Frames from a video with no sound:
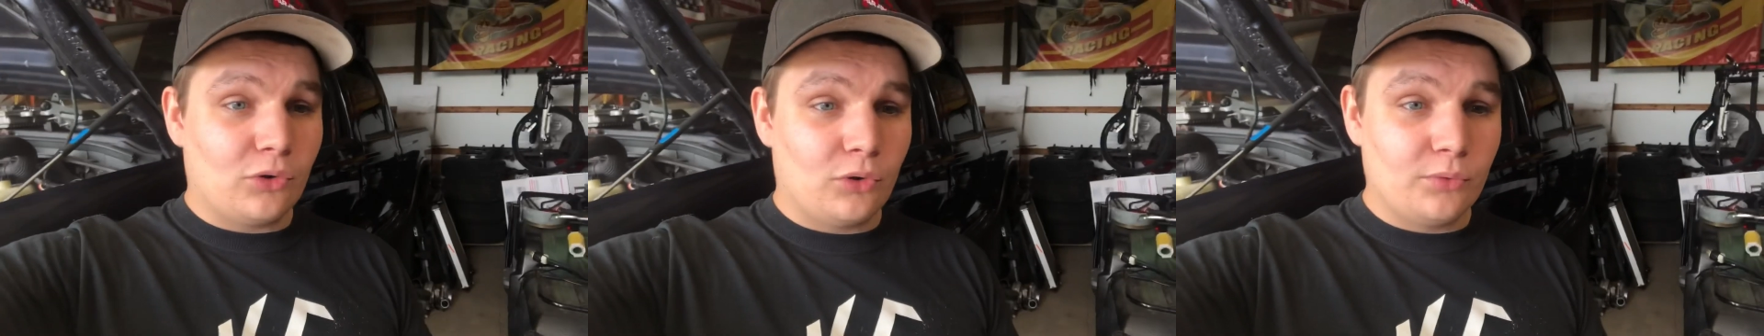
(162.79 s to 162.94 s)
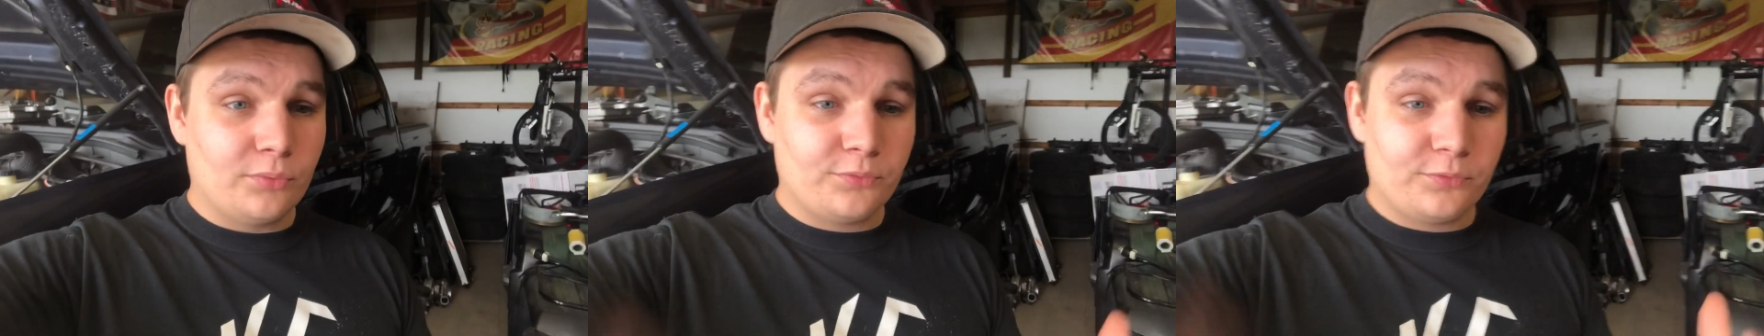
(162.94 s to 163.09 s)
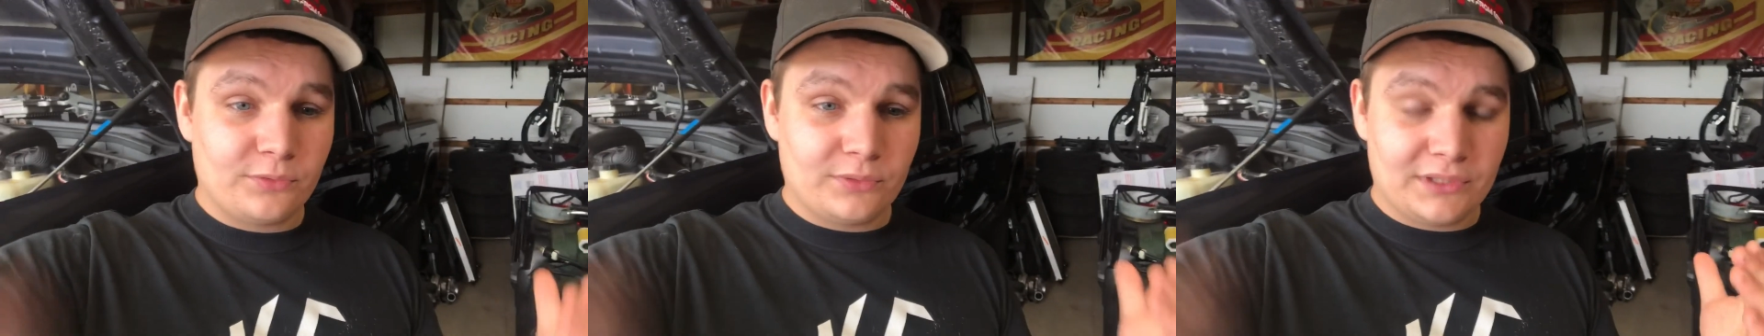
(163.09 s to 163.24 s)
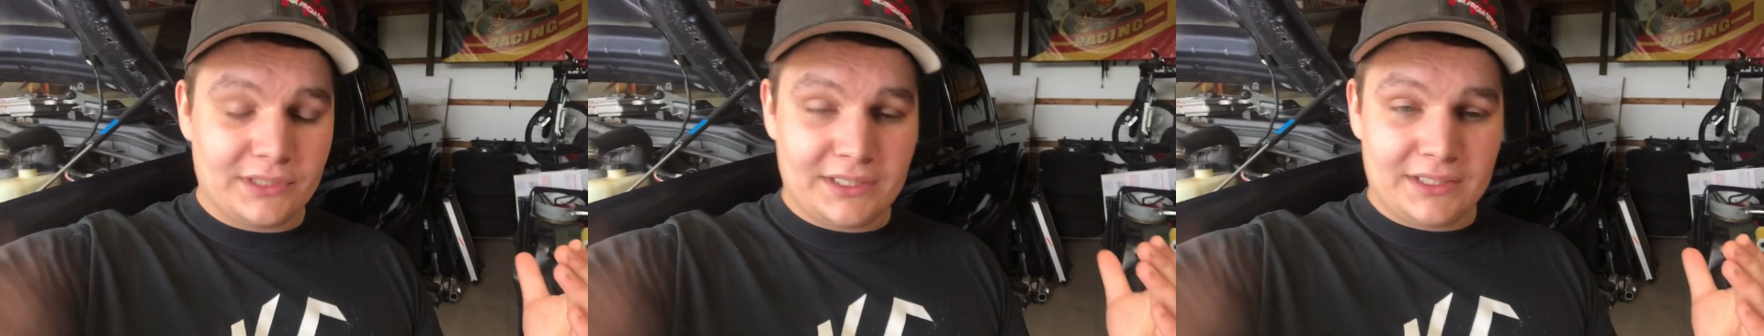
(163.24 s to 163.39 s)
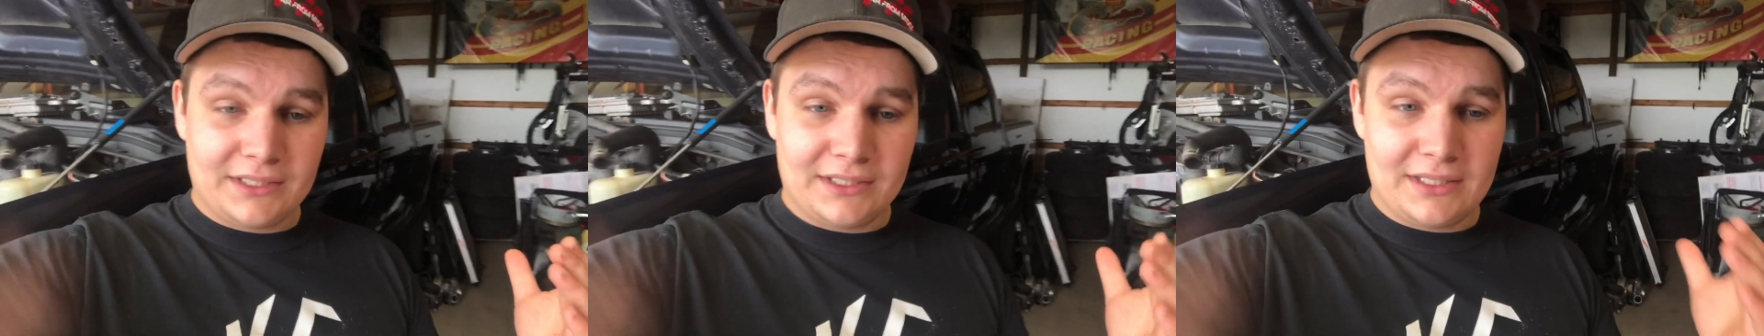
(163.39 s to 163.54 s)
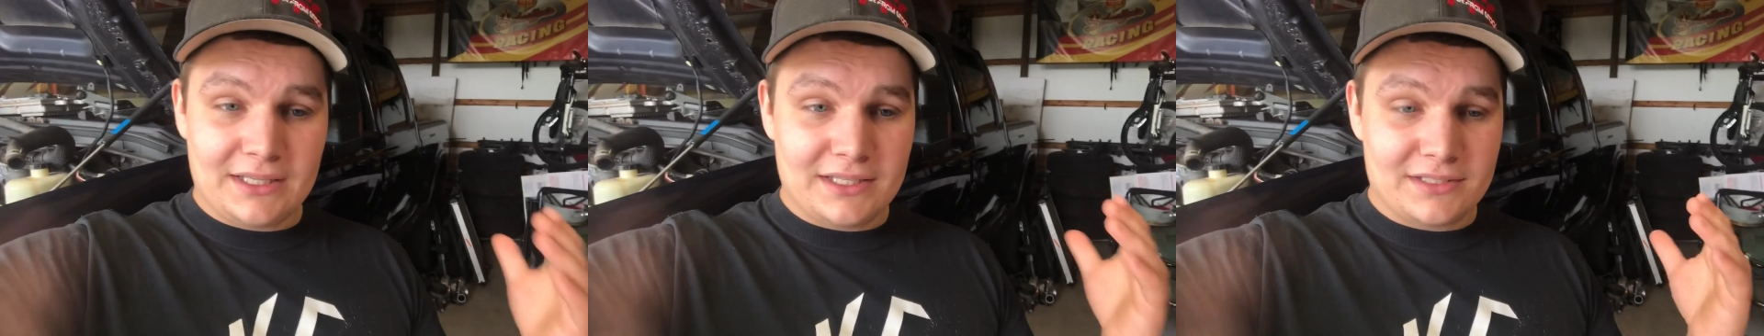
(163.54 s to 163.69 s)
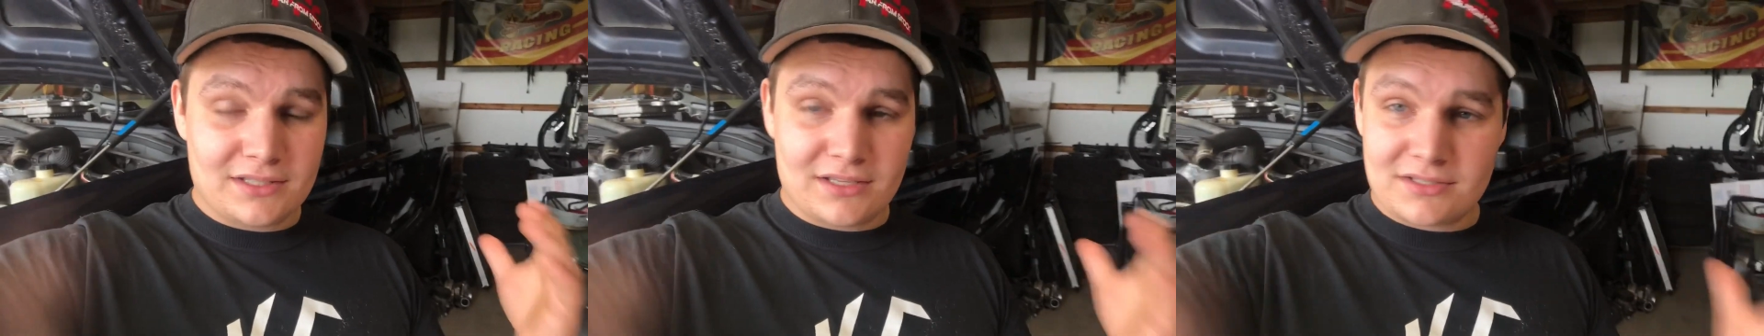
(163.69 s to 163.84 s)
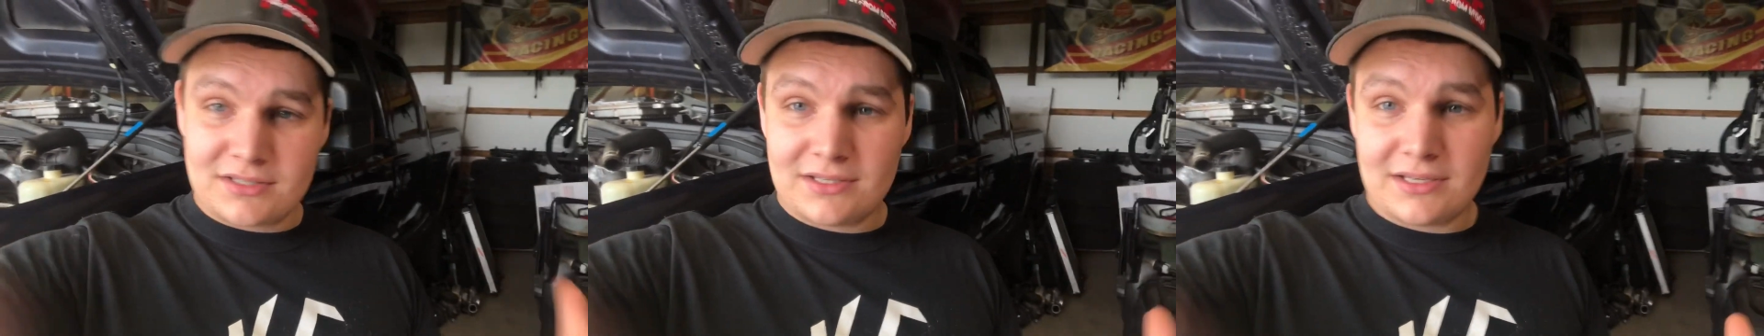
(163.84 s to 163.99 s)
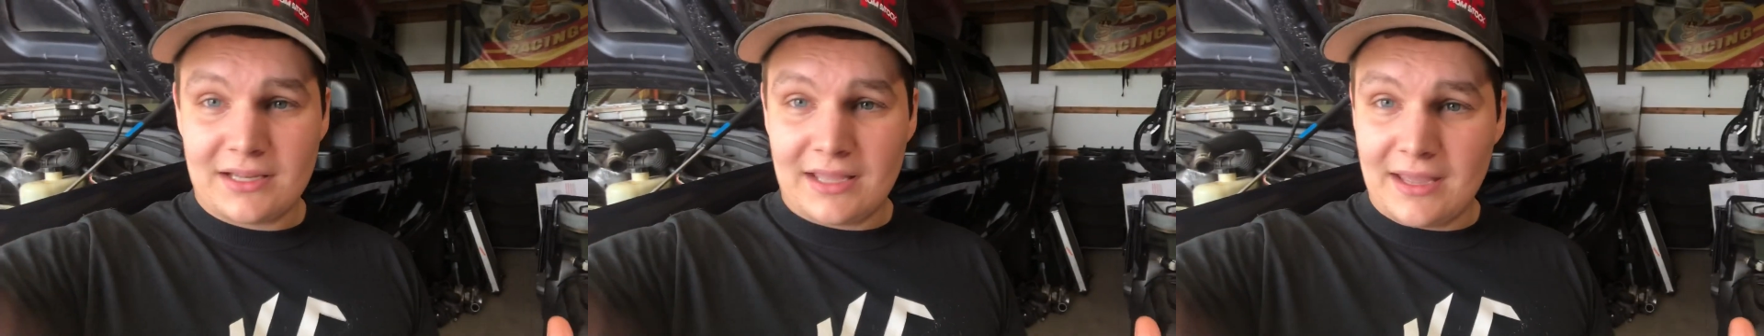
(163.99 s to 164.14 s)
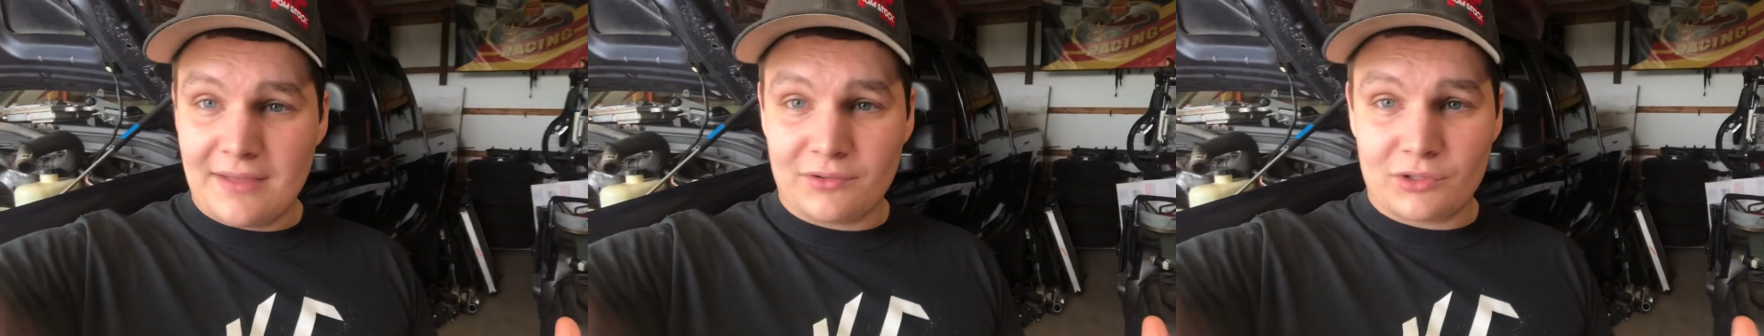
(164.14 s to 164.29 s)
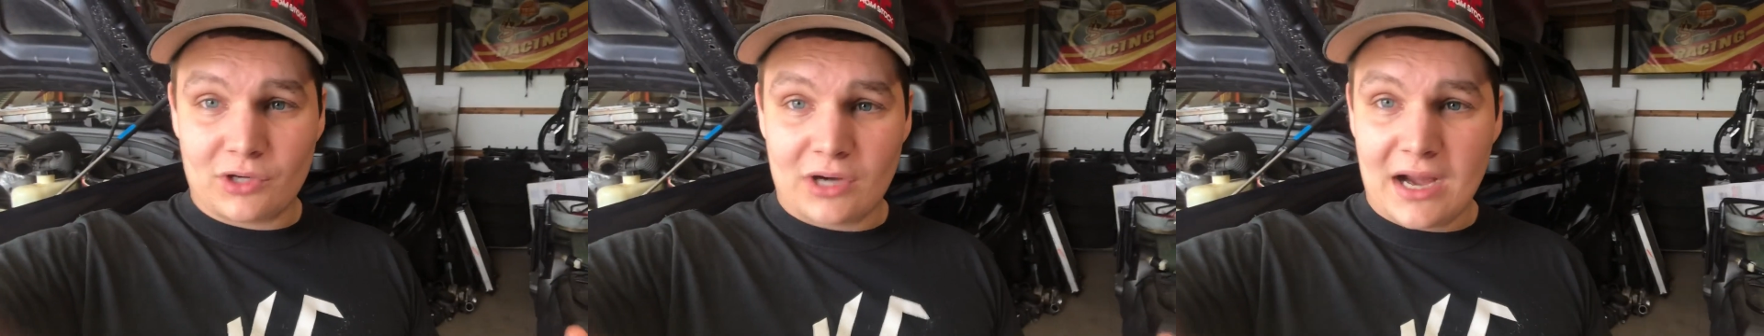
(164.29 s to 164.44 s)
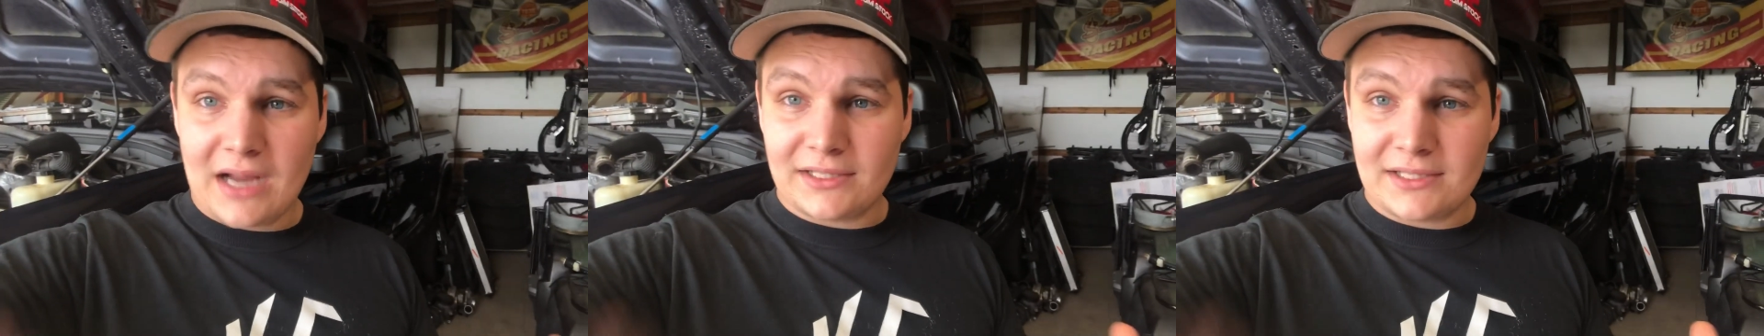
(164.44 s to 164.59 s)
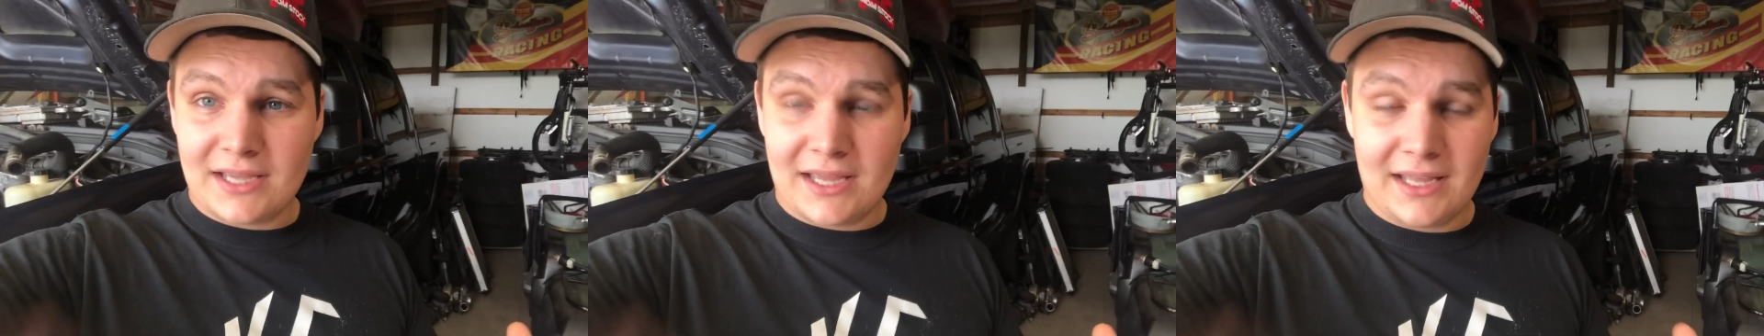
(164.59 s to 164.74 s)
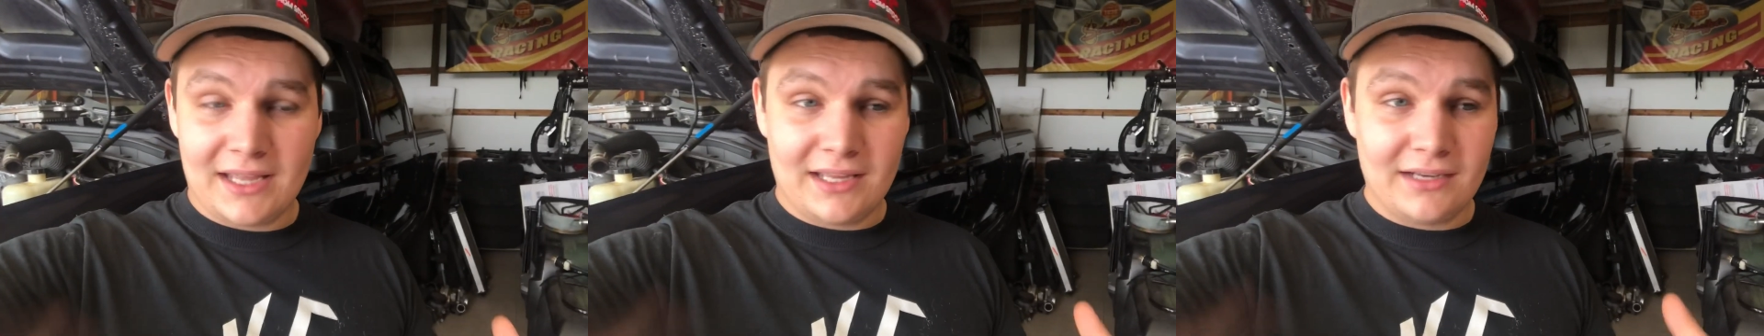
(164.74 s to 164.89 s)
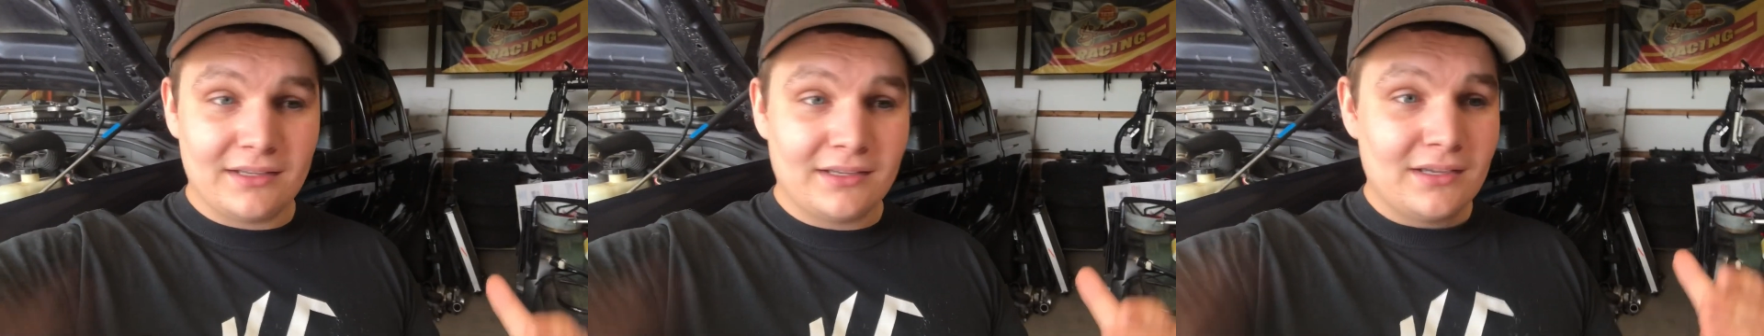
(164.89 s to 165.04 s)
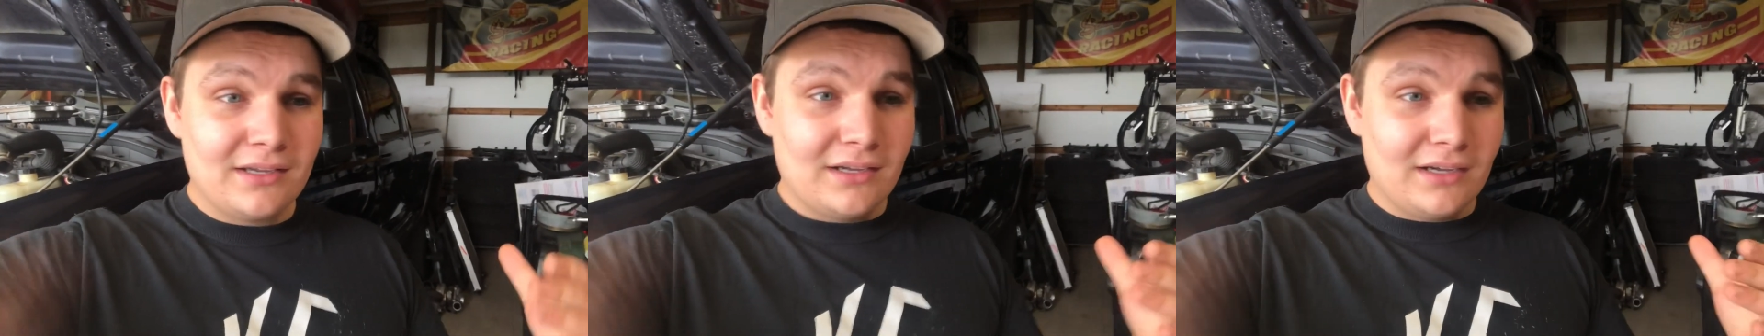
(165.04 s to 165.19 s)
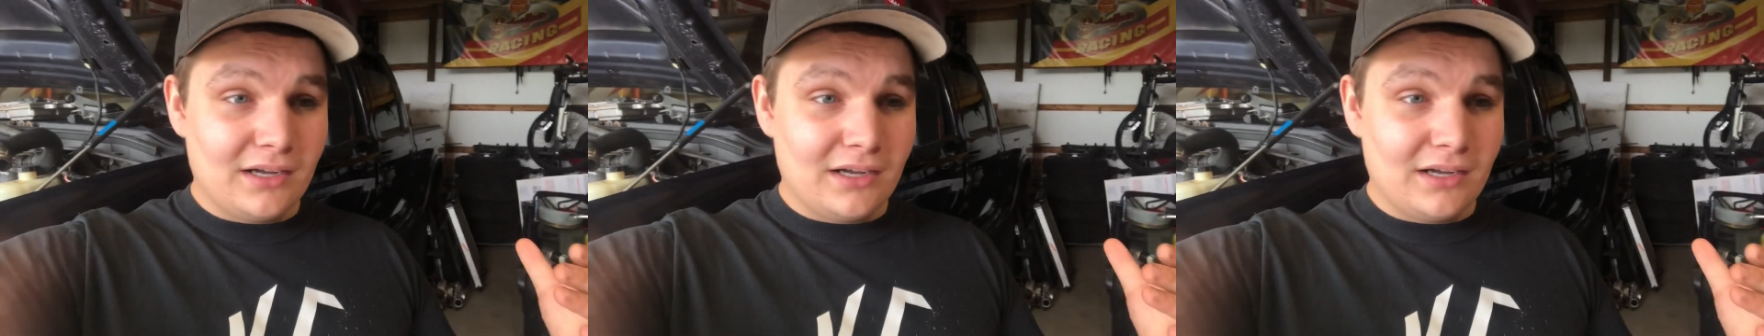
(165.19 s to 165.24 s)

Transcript: Hopefully it doesn't have a cracked head.